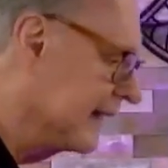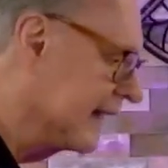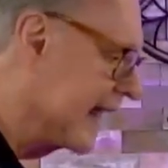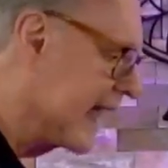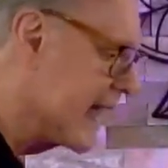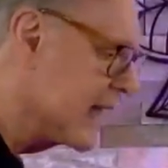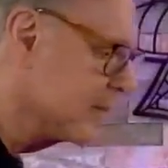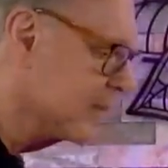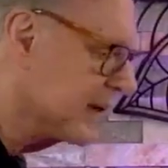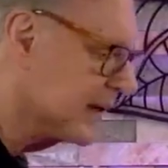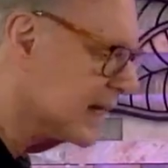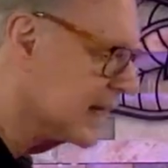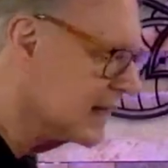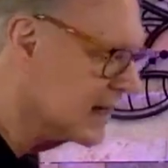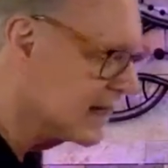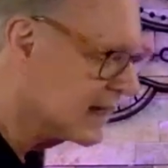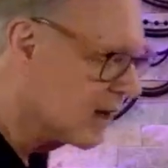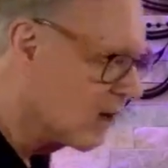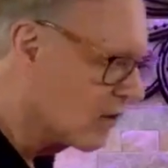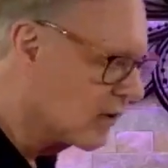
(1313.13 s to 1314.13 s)
a
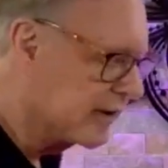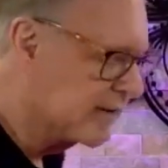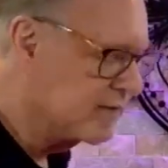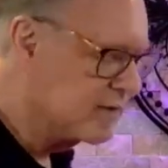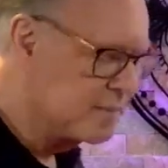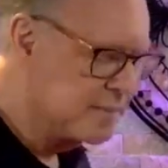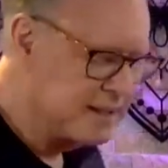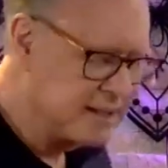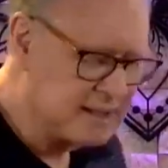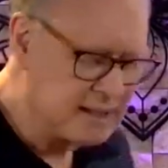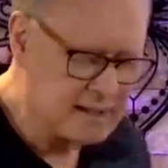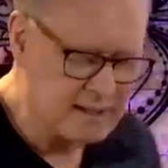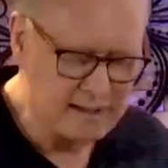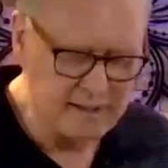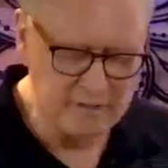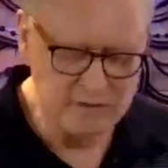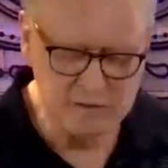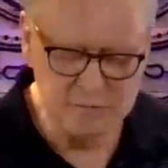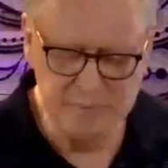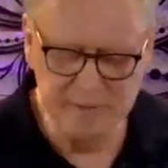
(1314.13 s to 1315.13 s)
beginning or in the
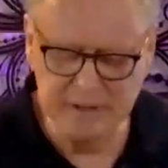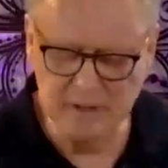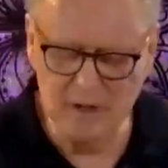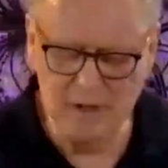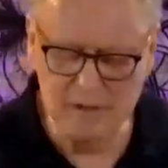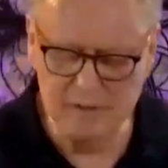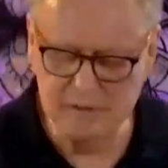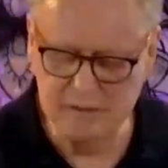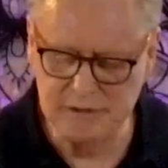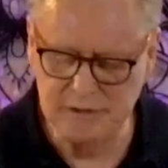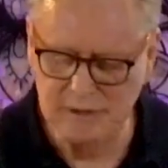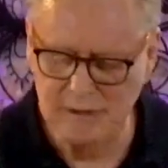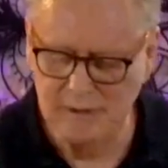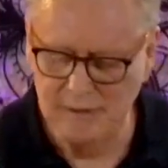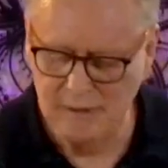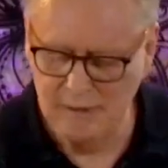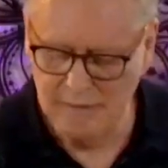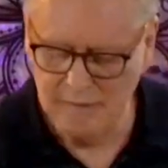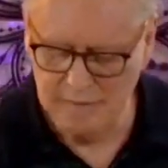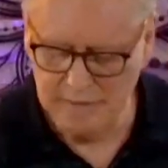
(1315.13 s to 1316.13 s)
beginnings, because
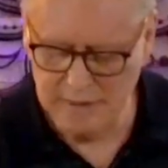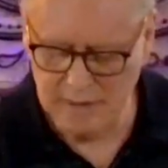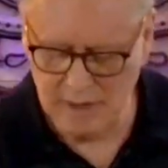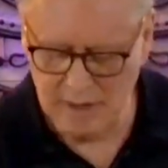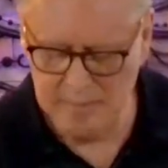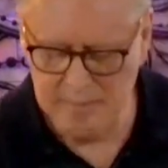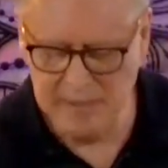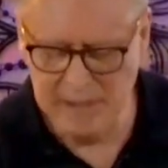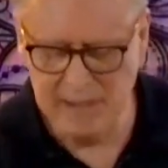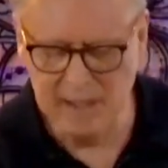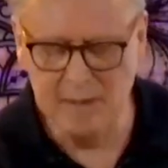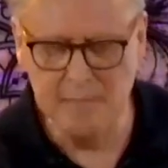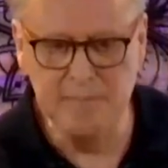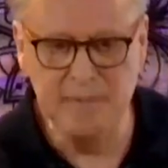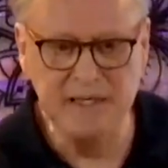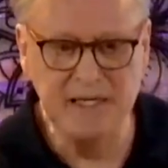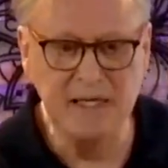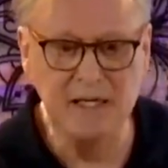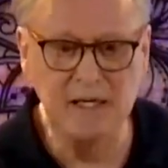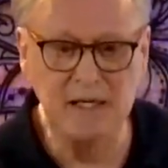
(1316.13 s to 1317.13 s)
there are many
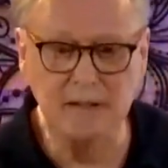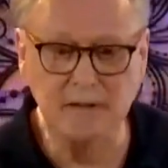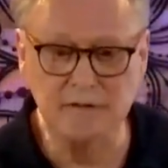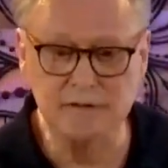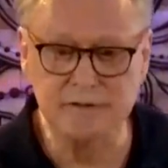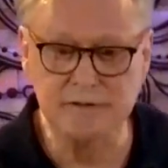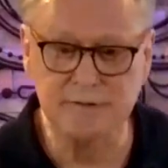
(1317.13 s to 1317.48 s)
beginnings.